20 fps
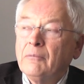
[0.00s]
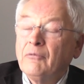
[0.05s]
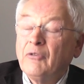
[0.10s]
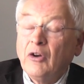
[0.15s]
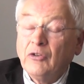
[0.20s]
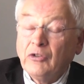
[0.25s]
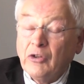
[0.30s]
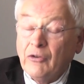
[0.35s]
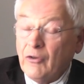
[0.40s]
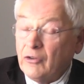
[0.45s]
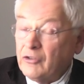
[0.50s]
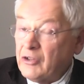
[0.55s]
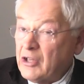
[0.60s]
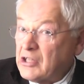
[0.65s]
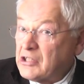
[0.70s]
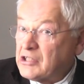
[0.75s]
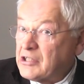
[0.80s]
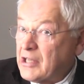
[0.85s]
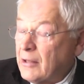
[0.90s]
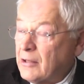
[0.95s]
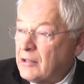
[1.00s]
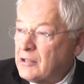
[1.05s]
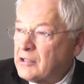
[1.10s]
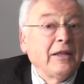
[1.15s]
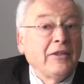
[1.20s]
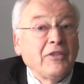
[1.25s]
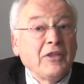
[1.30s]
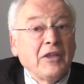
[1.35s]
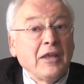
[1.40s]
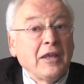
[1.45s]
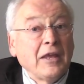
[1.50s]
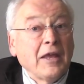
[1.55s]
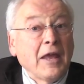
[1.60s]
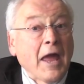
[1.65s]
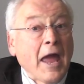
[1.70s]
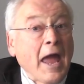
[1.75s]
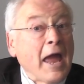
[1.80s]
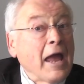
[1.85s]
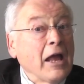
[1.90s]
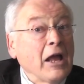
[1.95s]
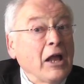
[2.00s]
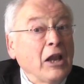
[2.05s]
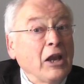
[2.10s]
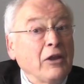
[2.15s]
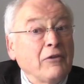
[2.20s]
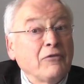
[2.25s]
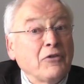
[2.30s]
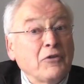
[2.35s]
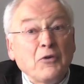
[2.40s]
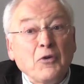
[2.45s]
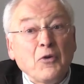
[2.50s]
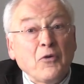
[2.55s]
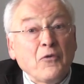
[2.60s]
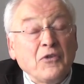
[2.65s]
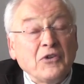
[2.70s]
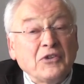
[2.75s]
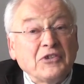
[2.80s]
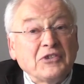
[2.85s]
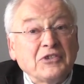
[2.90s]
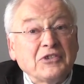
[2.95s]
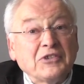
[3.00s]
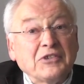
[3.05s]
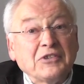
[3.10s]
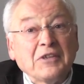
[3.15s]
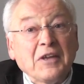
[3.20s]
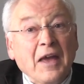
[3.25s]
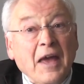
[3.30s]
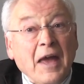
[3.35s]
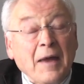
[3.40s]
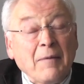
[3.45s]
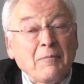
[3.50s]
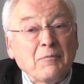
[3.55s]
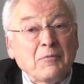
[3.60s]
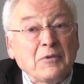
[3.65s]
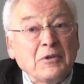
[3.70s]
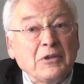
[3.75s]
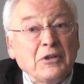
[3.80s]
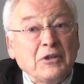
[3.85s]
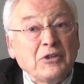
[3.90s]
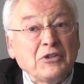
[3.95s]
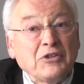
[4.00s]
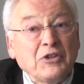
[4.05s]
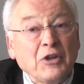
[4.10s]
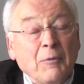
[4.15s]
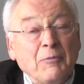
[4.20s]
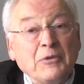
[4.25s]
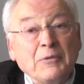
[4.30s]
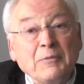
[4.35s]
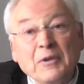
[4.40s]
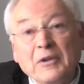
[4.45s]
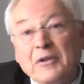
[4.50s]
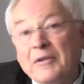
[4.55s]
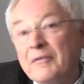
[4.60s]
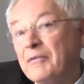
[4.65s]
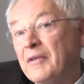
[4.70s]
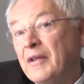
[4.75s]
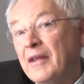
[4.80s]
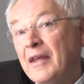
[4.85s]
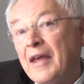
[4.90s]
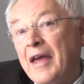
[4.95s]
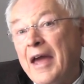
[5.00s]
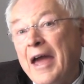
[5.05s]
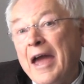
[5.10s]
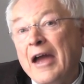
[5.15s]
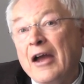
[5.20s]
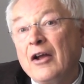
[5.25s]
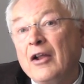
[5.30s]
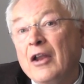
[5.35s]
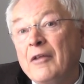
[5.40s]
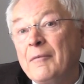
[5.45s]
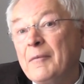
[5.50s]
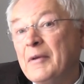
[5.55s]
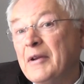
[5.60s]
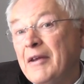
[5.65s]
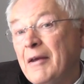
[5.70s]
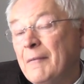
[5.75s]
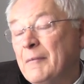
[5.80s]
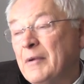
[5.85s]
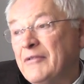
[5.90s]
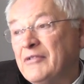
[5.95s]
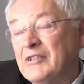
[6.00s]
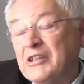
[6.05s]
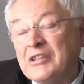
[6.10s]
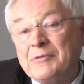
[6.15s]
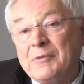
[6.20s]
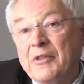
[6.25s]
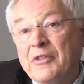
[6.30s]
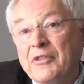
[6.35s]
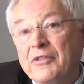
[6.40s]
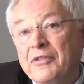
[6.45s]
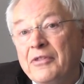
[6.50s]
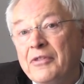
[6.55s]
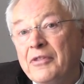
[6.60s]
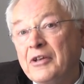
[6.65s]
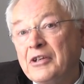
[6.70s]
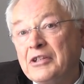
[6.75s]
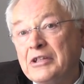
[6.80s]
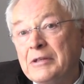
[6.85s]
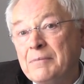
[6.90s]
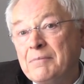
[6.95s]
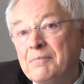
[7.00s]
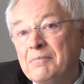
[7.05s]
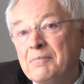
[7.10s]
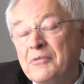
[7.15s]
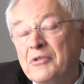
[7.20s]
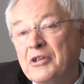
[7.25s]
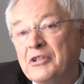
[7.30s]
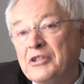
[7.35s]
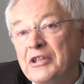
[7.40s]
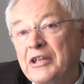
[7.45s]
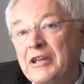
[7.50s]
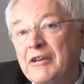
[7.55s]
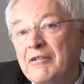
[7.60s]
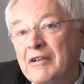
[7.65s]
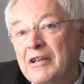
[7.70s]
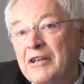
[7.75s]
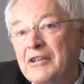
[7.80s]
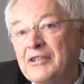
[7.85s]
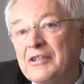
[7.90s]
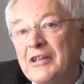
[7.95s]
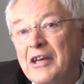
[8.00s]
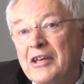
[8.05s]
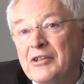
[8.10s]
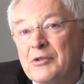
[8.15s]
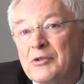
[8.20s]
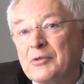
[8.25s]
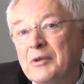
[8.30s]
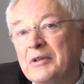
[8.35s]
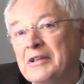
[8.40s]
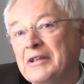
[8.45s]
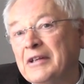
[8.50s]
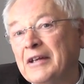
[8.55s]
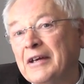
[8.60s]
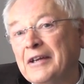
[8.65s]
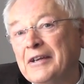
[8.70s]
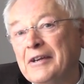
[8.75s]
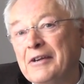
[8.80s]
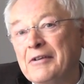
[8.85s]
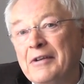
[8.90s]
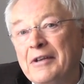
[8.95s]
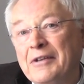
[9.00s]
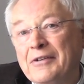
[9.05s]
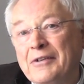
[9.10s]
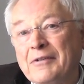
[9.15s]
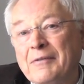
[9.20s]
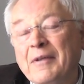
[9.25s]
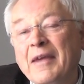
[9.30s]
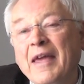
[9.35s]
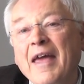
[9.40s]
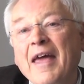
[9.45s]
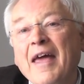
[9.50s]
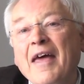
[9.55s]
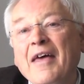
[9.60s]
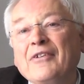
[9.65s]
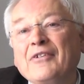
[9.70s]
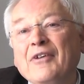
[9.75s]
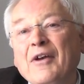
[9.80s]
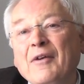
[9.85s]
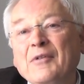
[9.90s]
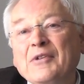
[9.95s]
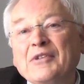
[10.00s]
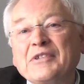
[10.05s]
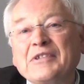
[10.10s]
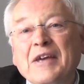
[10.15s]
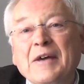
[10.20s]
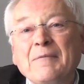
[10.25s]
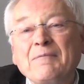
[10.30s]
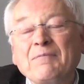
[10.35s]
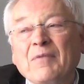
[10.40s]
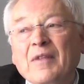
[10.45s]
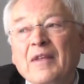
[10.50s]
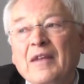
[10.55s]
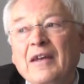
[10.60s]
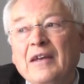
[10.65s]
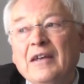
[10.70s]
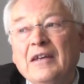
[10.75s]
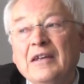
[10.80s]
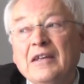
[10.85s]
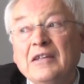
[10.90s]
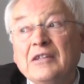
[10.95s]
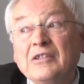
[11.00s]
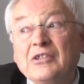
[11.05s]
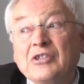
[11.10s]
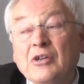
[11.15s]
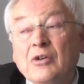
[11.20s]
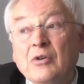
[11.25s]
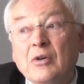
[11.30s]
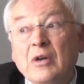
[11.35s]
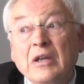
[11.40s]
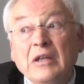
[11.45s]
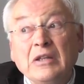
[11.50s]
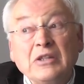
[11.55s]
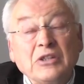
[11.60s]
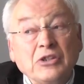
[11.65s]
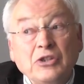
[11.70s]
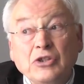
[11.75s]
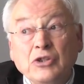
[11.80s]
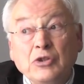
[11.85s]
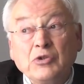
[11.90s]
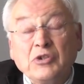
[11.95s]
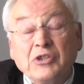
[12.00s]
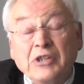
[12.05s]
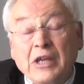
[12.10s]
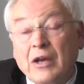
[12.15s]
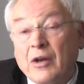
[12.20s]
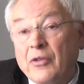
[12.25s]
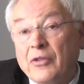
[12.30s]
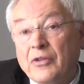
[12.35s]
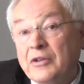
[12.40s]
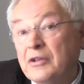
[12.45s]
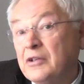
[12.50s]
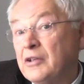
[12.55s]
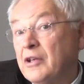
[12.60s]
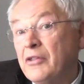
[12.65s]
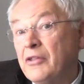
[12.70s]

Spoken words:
photovoltaic cells. The angle of the roof is, is the optimal angle. I believe it has to be 30 degrees, and ours was 29 degrees or something. So it was so it's due south and